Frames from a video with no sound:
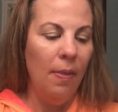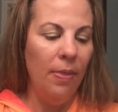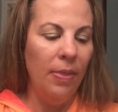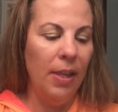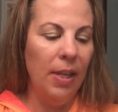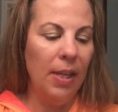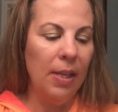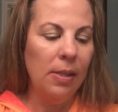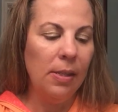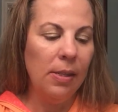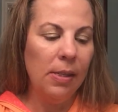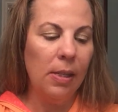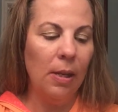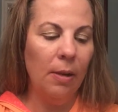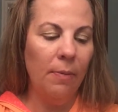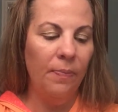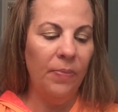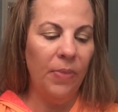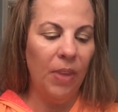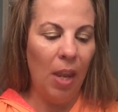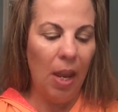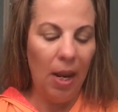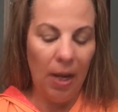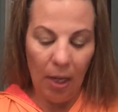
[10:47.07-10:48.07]
This,
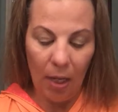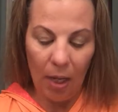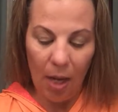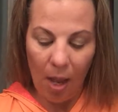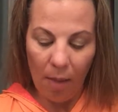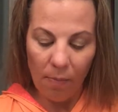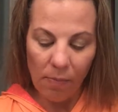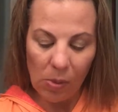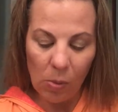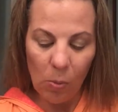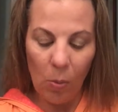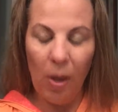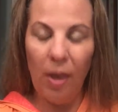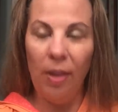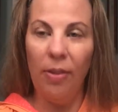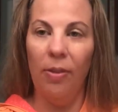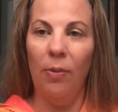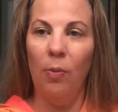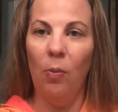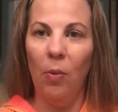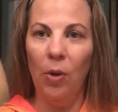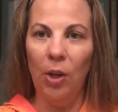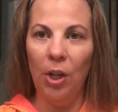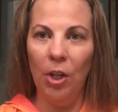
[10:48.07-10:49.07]
and it comes with,
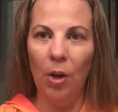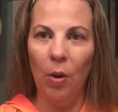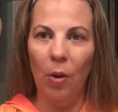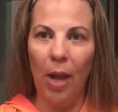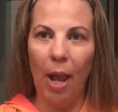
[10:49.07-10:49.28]
you know,